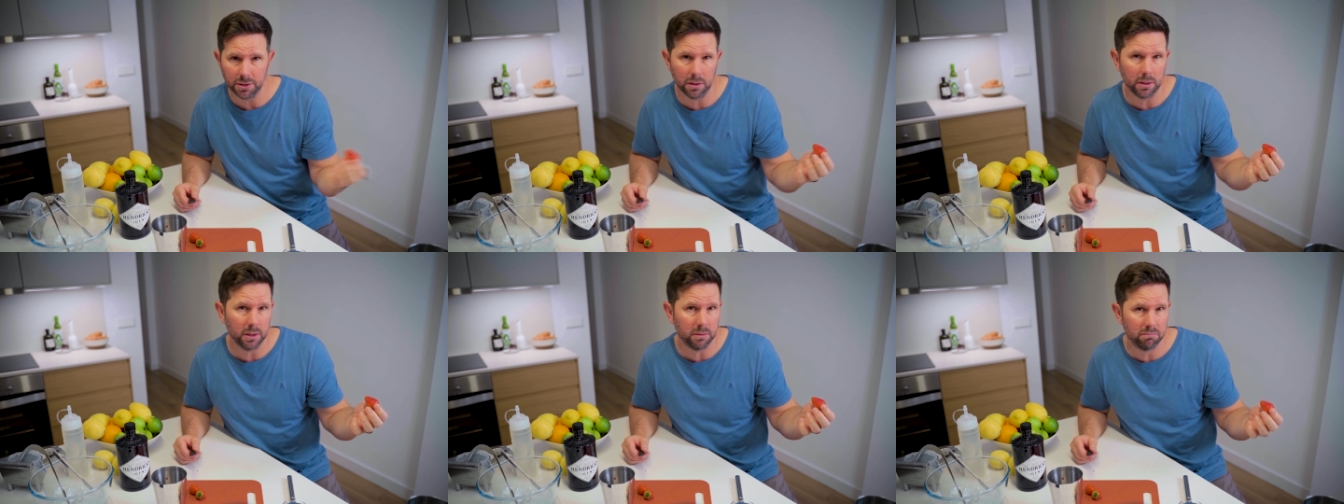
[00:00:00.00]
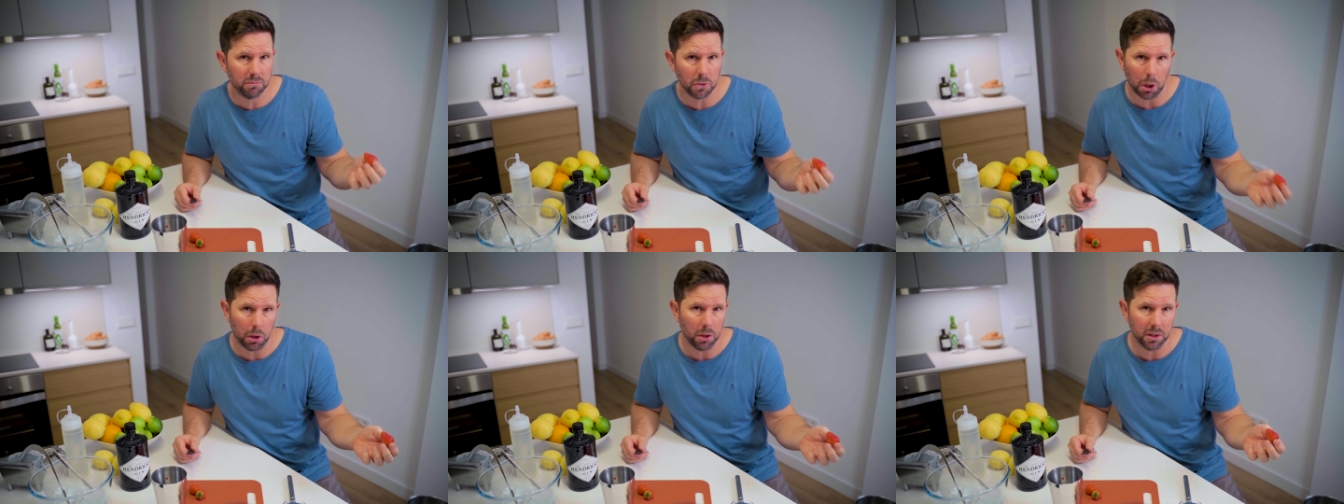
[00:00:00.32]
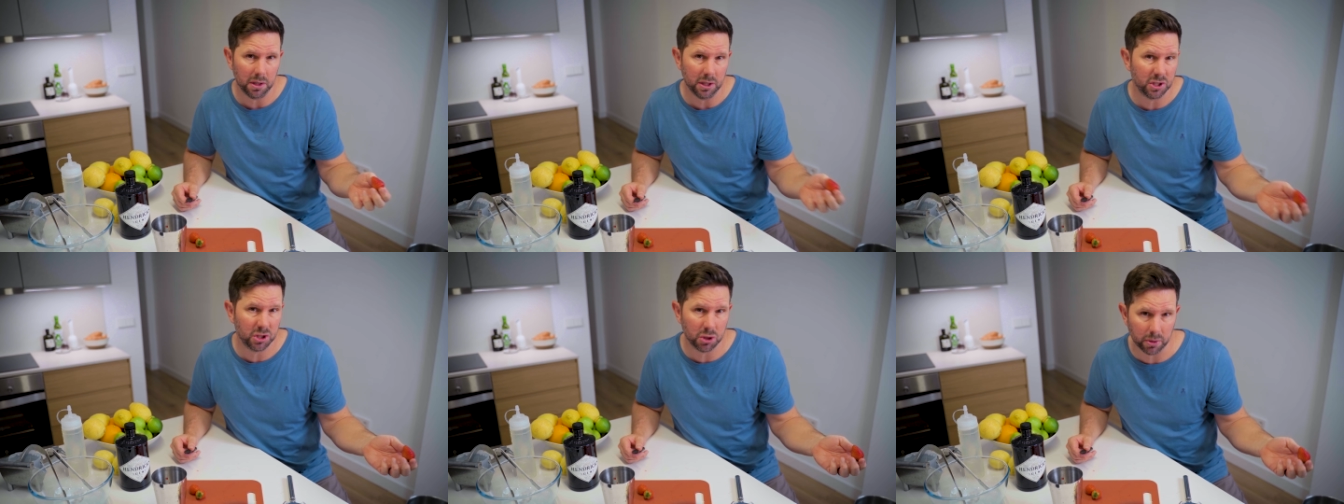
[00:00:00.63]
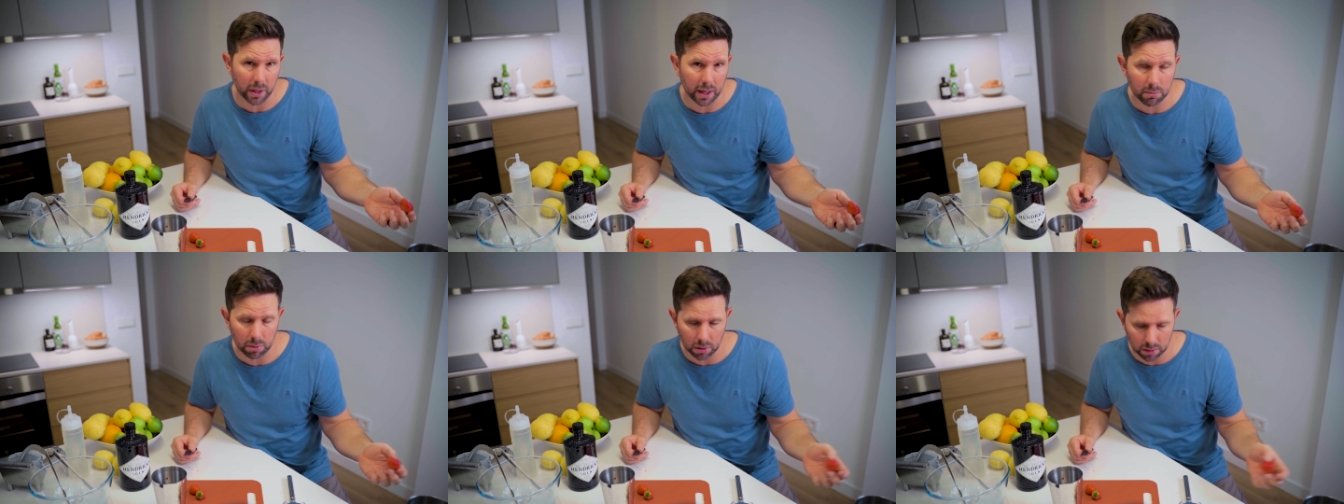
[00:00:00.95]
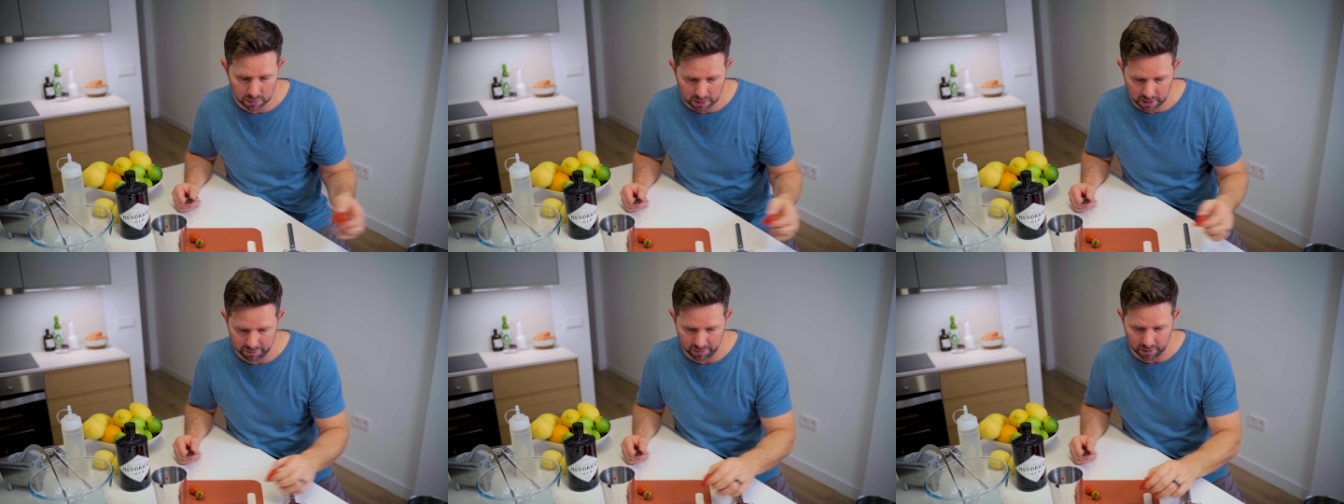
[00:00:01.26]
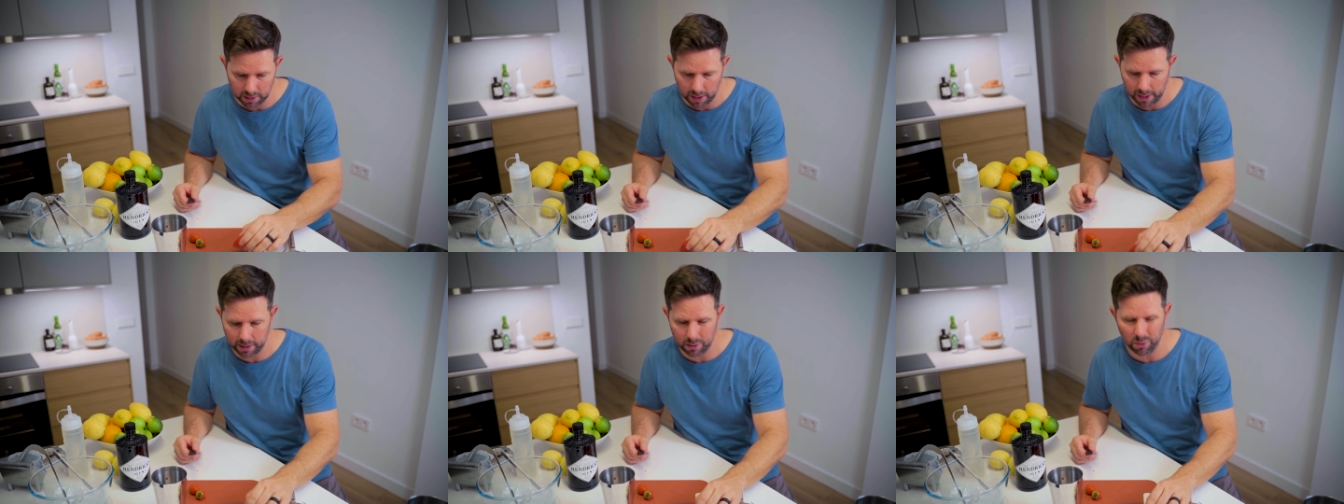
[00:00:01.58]
You could call it a stramble if
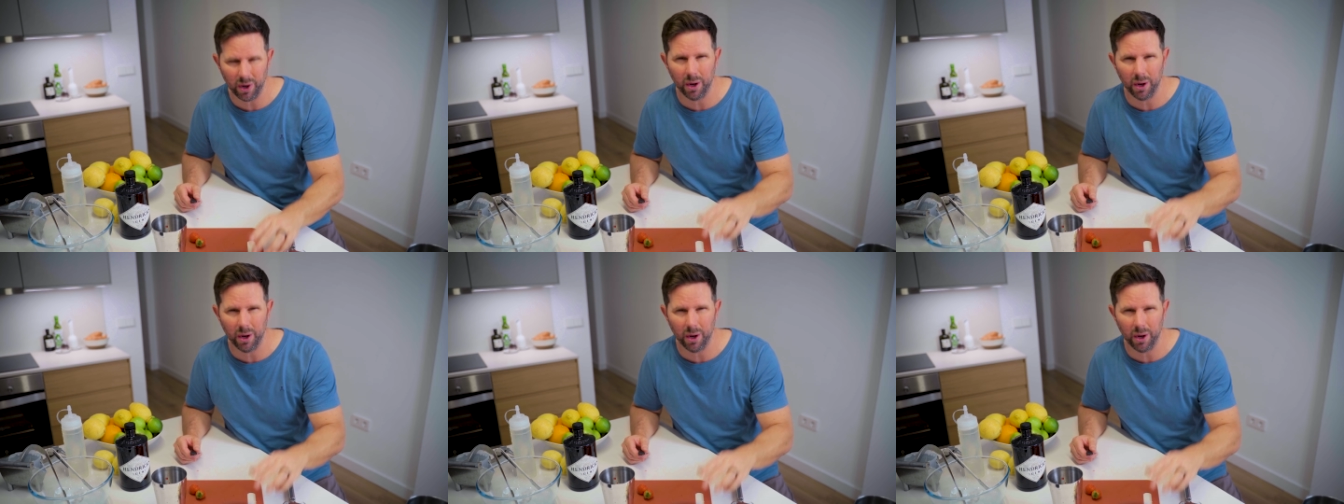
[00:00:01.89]
you like.